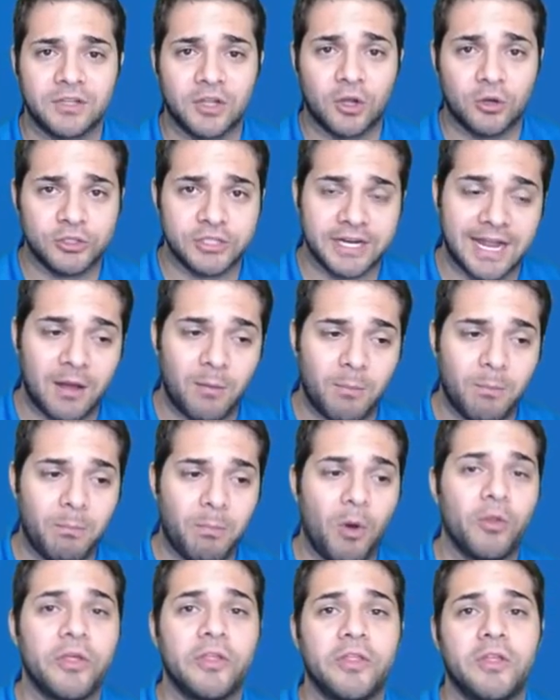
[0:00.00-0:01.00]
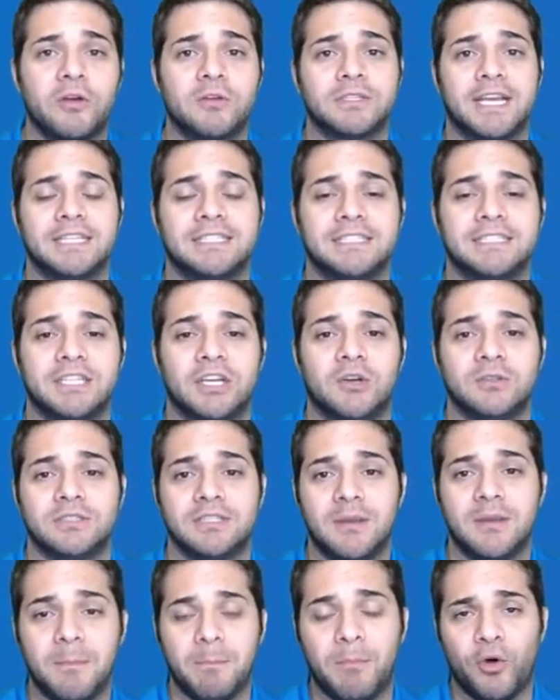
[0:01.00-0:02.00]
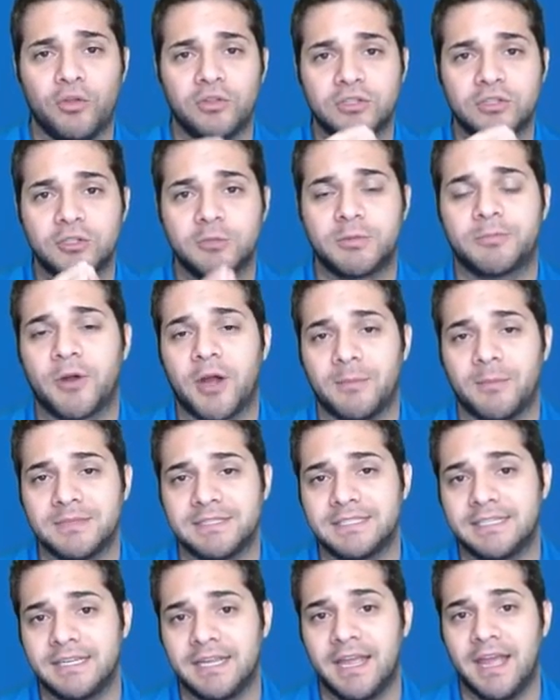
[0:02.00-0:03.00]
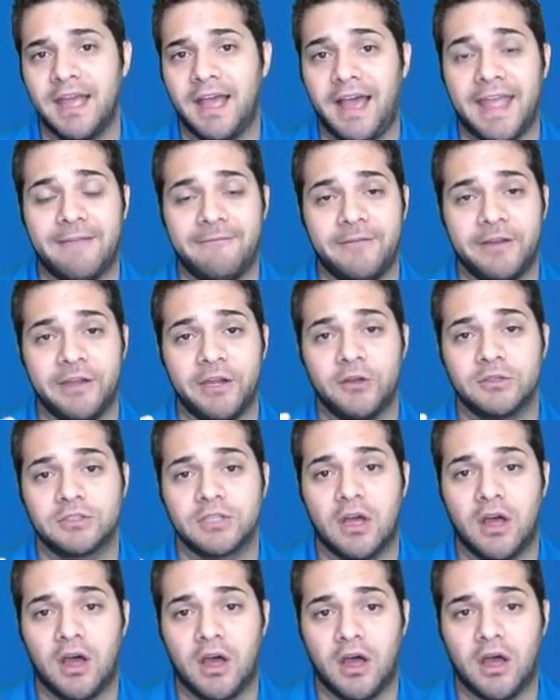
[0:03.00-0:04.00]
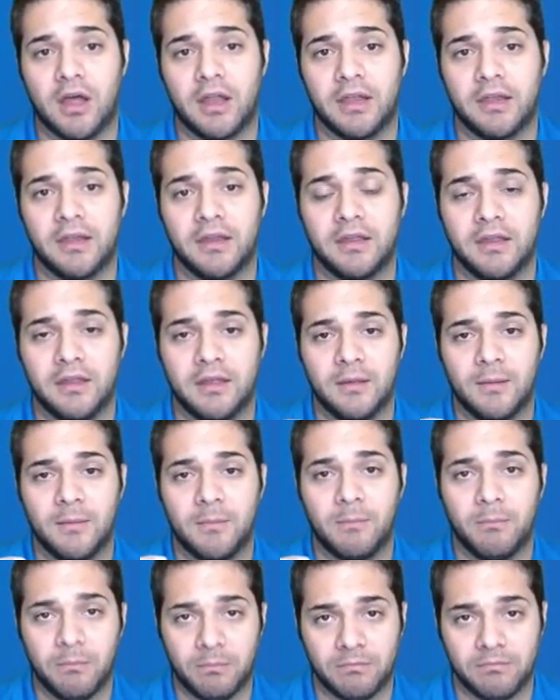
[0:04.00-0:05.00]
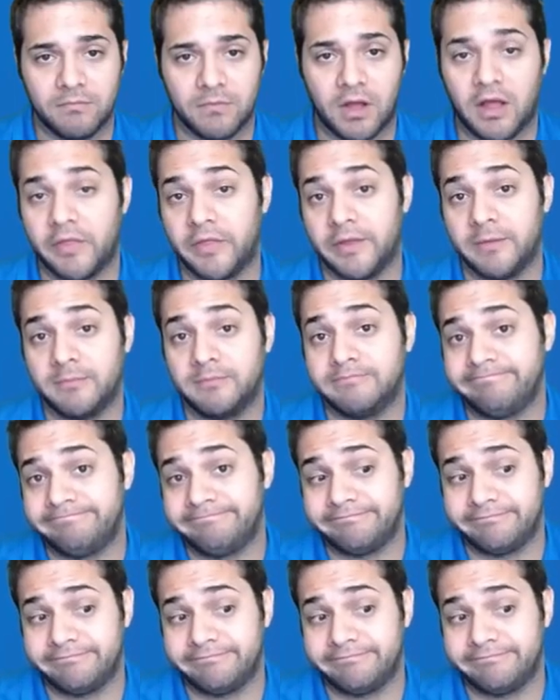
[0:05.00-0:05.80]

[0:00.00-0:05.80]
Go check out both of those I C Os, both super promising. I have videos on, on them.